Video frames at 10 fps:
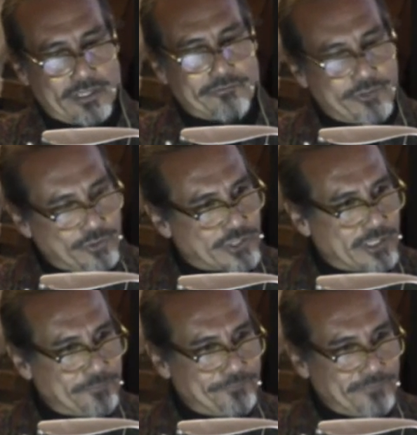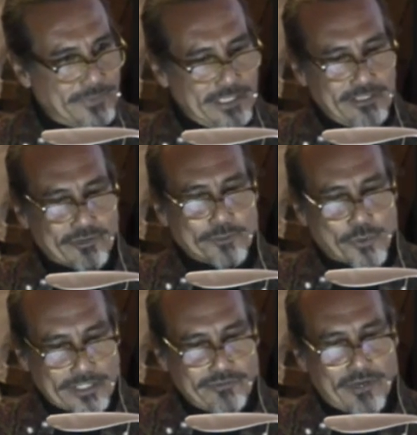in the future from
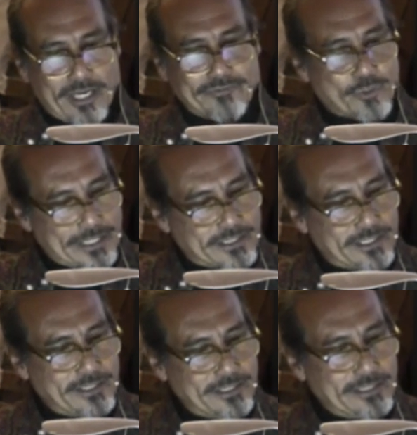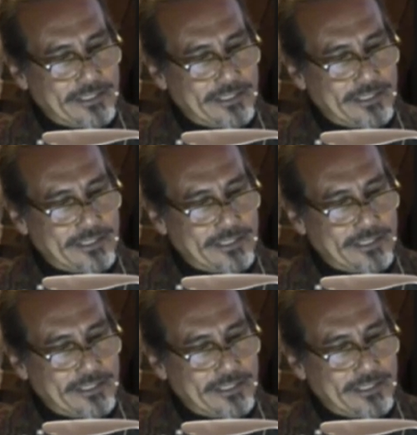2520